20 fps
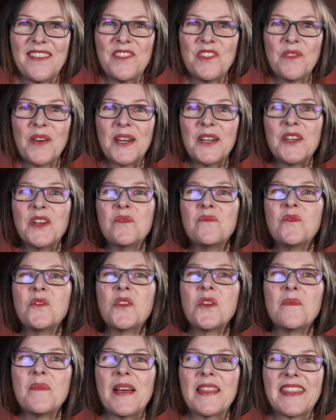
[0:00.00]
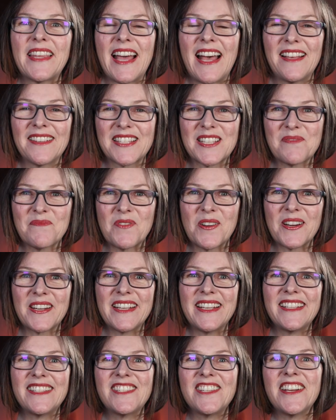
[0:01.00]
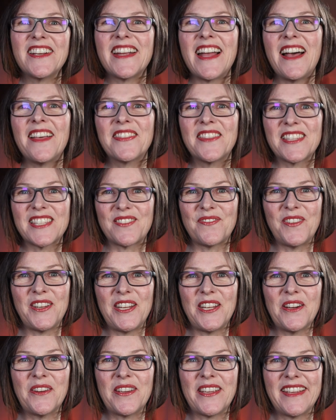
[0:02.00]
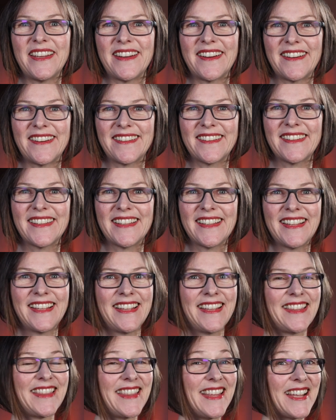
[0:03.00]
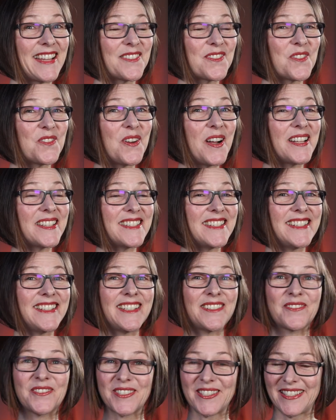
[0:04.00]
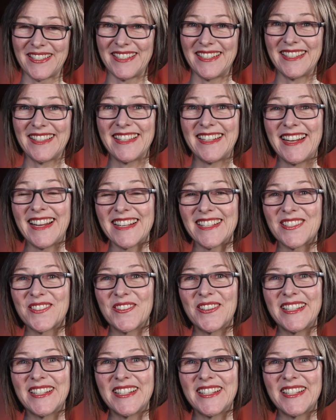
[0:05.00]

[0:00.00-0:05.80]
If you want to know more about the housing market, check out this video here. Thanks for watching and we'll see you in the next